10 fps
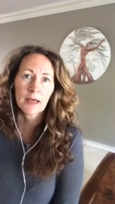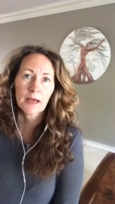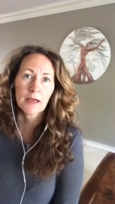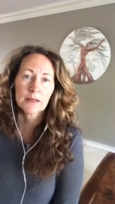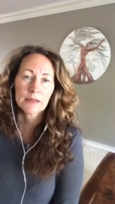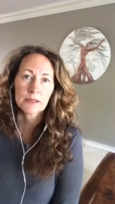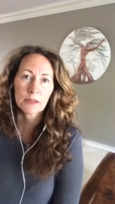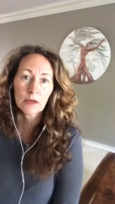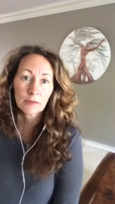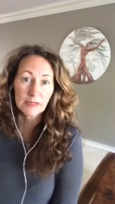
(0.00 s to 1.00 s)
And
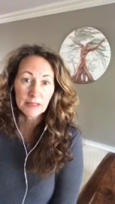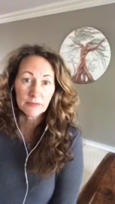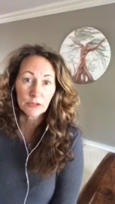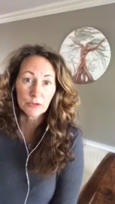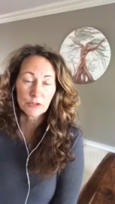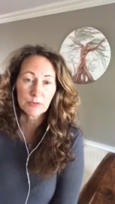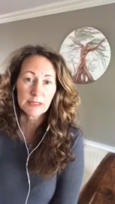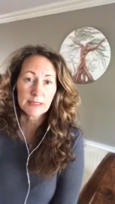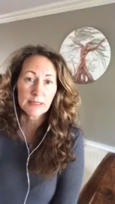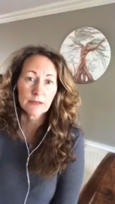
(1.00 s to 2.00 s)
I'll be giving you some
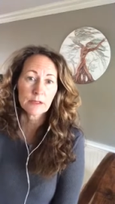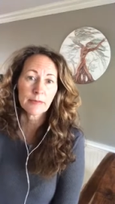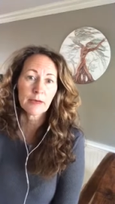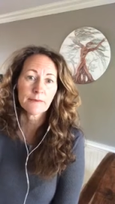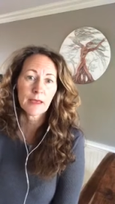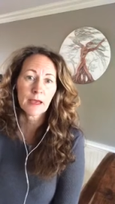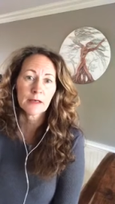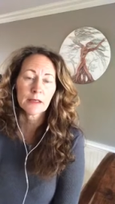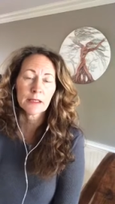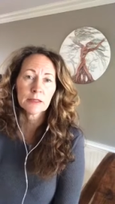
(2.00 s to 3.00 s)
details about
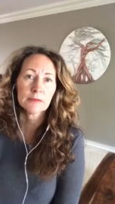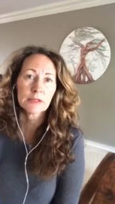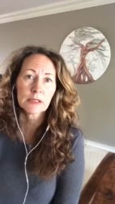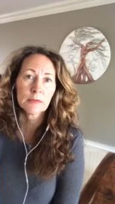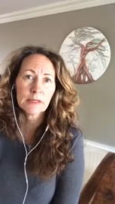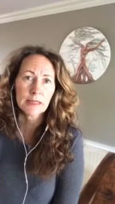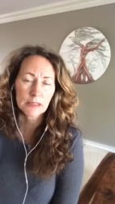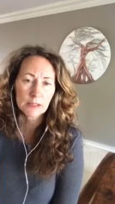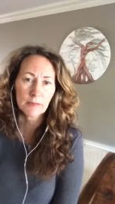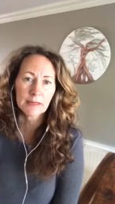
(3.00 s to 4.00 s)
that. Um, it's going to be
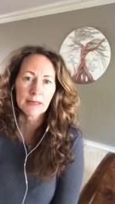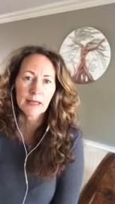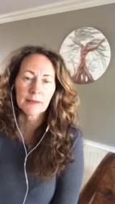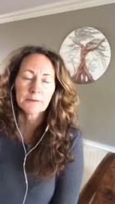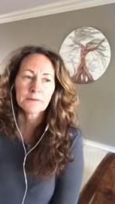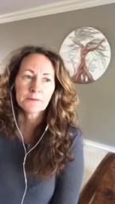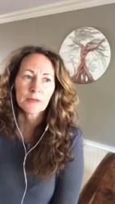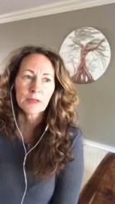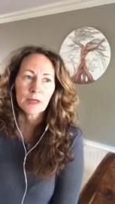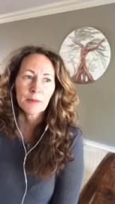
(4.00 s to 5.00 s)
next Monday.
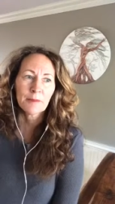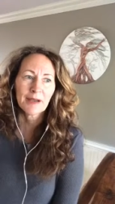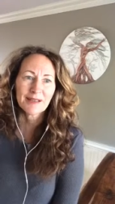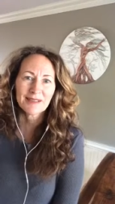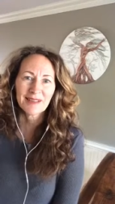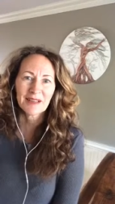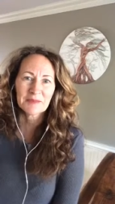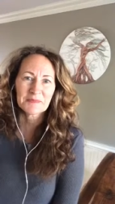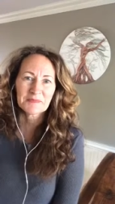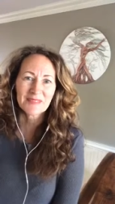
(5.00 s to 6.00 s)
But
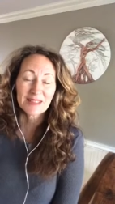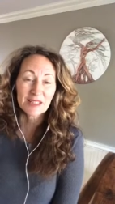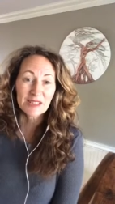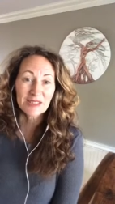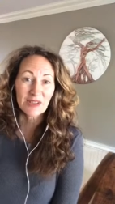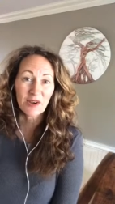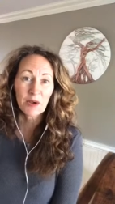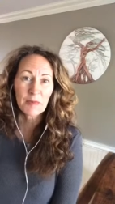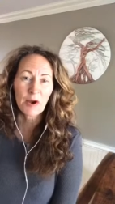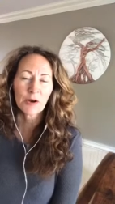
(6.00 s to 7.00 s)
um, this is
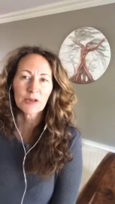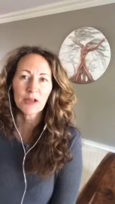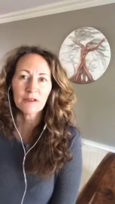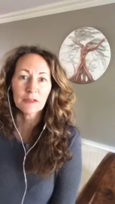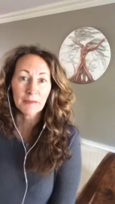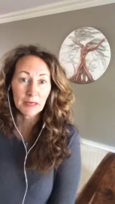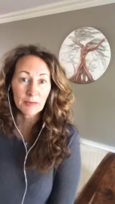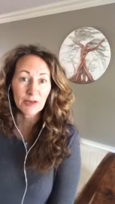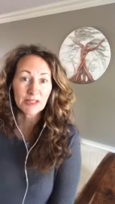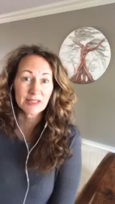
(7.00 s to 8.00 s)
all part of the
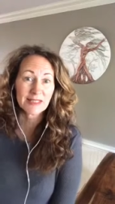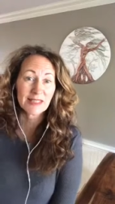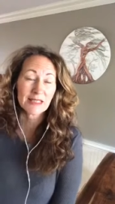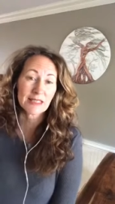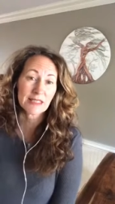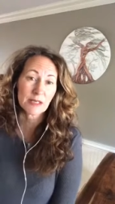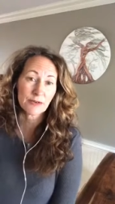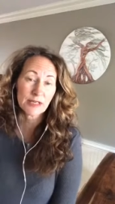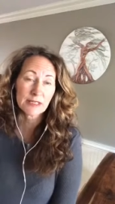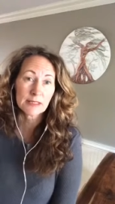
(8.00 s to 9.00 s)
Menopause Success
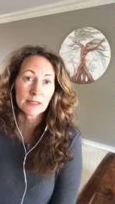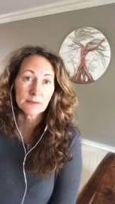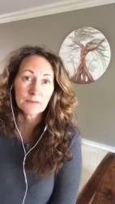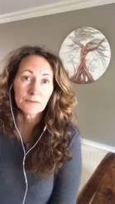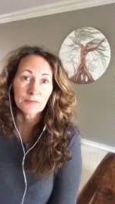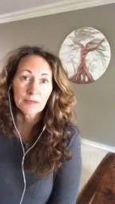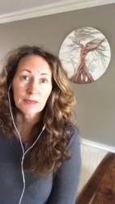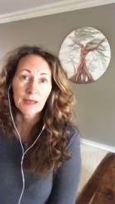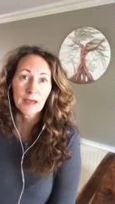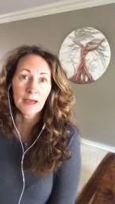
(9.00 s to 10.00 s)
Series
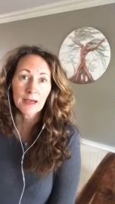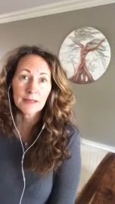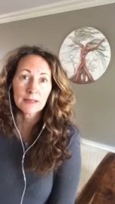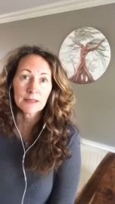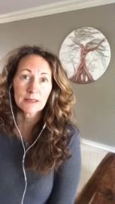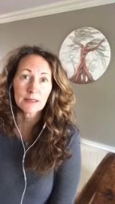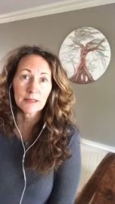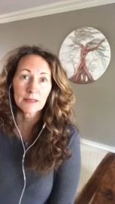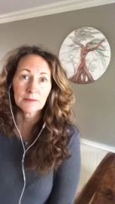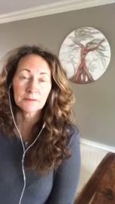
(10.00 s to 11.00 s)
and
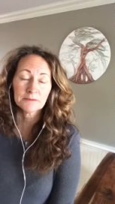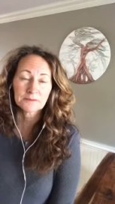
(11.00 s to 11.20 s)
uh,